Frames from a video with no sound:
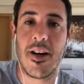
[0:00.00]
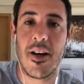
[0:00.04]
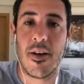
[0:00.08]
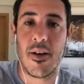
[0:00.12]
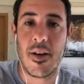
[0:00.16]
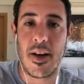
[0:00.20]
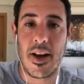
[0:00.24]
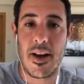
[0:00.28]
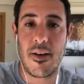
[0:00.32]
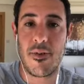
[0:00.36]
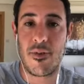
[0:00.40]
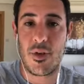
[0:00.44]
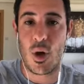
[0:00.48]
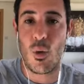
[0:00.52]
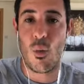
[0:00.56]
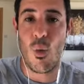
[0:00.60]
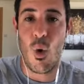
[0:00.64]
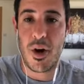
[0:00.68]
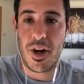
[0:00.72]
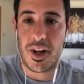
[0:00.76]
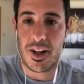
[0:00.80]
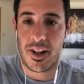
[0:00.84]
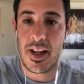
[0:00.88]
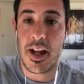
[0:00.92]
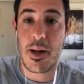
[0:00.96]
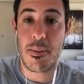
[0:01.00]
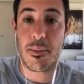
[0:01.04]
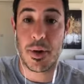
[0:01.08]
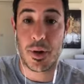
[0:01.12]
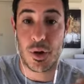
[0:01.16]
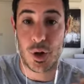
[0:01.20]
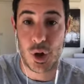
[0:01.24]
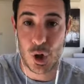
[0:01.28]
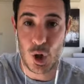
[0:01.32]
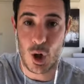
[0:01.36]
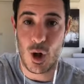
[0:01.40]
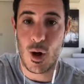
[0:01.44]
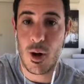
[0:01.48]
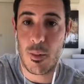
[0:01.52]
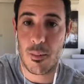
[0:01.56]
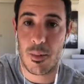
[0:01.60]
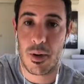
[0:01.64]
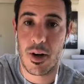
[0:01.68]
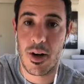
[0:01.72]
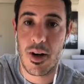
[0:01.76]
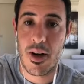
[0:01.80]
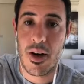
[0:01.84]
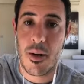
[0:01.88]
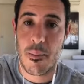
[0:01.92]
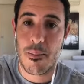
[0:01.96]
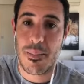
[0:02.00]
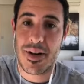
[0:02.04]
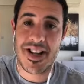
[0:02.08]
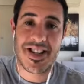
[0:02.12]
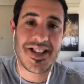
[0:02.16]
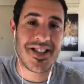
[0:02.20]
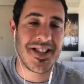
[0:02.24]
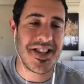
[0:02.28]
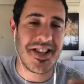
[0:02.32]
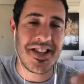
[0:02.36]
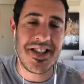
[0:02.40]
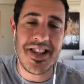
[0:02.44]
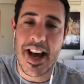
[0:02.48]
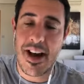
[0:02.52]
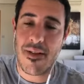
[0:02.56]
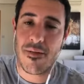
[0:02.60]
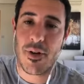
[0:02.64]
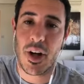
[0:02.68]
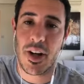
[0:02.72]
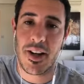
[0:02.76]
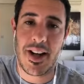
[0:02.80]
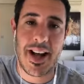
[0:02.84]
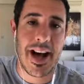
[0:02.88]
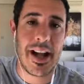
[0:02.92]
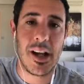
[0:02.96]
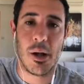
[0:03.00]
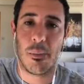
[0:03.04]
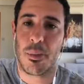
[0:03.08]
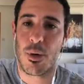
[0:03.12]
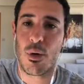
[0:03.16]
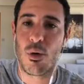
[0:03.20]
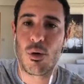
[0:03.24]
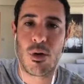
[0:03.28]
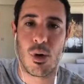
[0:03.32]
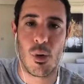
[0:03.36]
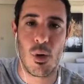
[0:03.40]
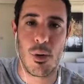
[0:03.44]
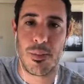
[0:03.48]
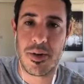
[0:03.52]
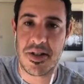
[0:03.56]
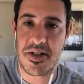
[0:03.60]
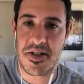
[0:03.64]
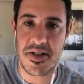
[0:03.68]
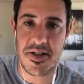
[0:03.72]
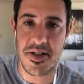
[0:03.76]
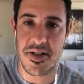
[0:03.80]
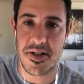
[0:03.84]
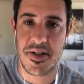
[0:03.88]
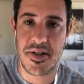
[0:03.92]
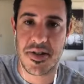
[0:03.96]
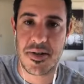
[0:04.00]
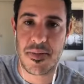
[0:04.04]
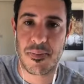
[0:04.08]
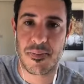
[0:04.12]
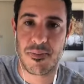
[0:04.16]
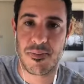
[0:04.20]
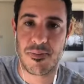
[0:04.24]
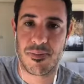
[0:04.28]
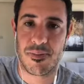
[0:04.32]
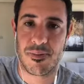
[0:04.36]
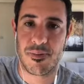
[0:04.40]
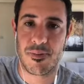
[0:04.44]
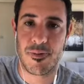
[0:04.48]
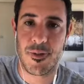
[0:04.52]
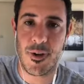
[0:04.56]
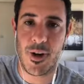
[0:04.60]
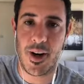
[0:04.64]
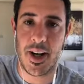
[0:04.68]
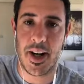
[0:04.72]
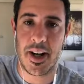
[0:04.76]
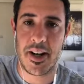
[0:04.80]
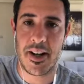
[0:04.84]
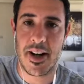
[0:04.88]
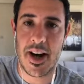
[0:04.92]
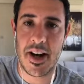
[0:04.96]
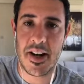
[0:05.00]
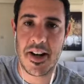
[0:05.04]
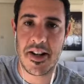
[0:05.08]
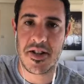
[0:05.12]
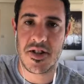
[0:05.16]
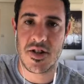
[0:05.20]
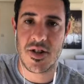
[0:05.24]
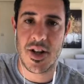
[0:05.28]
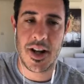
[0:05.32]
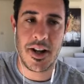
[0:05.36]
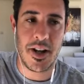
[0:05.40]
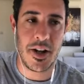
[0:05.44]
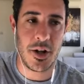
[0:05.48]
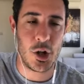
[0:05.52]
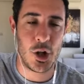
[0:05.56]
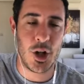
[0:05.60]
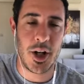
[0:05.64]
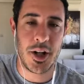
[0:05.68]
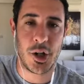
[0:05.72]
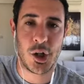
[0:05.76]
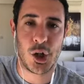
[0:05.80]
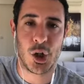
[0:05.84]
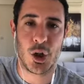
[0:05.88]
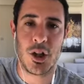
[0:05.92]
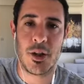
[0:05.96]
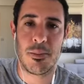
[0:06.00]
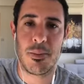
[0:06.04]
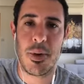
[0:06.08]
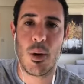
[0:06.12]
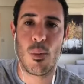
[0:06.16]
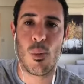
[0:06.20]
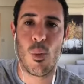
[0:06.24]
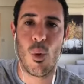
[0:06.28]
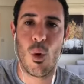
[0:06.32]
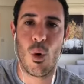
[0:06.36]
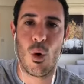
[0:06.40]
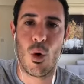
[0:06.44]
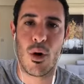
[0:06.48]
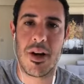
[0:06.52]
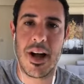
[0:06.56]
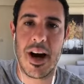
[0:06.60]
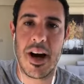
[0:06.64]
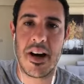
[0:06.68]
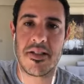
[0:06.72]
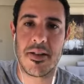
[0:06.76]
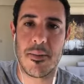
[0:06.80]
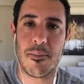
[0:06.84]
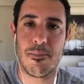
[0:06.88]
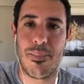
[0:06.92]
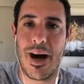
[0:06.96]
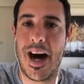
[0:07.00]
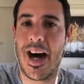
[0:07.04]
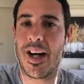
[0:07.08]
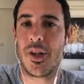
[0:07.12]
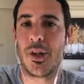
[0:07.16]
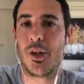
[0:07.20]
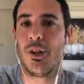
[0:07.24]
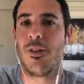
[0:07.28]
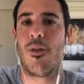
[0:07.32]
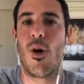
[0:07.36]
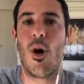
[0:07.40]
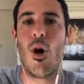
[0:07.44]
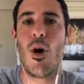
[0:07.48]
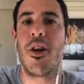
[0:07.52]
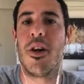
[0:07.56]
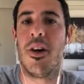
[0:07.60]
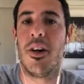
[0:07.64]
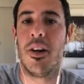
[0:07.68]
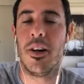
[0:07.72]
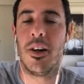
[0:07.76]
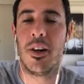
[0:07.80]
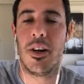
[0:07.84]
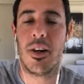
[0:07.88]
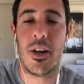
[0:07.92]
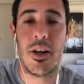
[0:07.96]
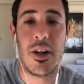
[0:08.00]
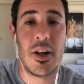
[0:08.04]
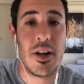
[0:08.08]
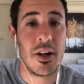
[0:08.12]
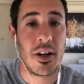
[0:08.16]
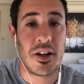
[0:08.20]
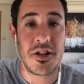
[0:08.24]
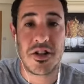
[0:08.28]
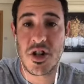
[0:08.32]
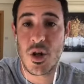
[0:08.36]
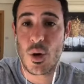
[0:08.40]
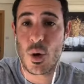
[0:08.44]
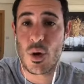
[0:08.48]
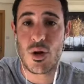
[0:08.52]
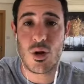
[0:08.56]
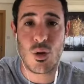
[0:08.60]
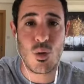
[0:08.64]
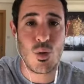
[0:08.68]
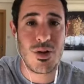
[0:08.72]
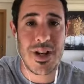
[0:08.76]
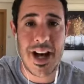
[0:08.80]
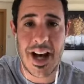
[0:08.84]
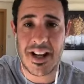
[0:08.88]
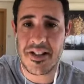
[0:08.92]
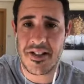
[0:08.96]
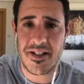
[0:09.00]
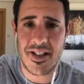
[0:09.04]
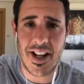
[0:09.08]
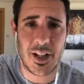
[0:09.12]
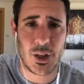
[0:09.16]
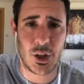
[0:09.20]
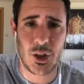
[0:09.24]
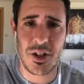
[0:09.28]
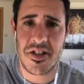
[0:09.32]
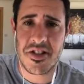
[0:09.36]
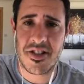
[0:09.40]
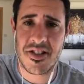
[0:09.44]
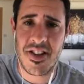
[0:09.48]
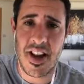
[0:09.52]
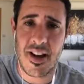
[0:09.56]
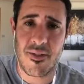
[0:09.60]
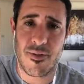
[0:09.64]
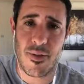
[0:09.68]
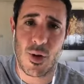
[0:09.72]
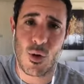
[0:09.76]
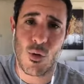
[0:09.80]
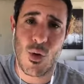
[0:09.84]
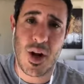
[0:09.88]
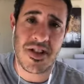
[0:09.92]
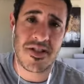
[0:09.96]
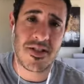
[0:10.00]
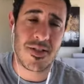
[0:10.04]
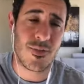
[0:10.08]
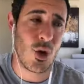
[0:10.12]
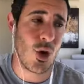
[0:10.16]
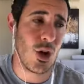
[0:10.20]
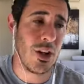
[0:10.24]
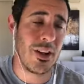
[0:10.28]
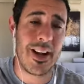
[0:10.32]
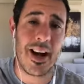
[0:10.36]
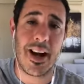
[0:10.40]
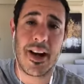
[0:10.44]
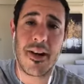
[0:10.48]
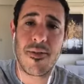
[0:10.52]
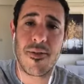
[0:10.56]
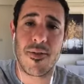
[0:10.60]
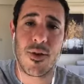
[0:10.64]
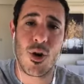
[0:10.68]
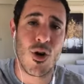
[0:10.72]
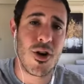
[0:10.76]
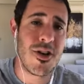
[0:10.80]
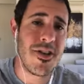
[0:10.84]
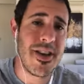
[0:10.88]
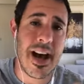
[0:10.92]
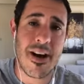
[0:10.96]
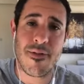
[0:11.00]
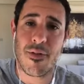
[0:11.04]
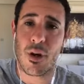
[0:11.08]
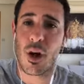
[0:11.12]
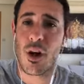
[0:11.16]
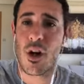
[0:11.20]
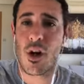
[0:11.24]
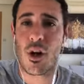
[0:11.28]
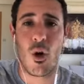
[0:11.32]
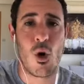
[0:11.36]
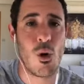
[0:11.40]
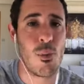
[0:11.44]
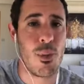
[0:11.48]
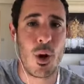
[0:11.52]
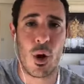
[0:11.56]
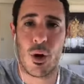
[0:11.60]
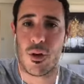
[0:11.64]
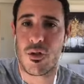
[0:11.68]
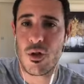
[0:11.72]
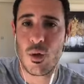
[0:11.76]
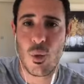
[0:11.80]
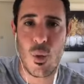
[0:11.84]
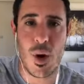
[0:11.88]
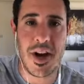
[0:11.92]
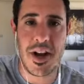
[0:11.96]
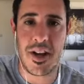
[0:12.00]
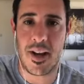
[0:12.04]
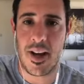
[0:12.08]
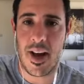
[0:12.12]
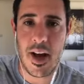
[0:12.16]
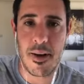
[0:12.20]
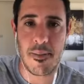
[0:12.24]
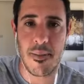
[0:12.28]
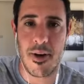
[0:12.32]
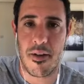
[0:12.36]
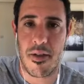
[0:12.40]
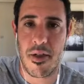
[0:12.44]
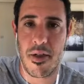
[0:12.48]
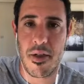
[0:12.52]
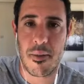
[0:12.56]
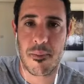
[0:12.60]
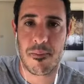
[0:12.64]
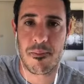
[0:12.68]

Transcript: if you want to keep a job, but it's never going to help you grow a business, right? And it shouldn't be worn as a badge of honor, because you can do 10 sessions a day for the rest of your life. You're never going to go beyond 20K a month,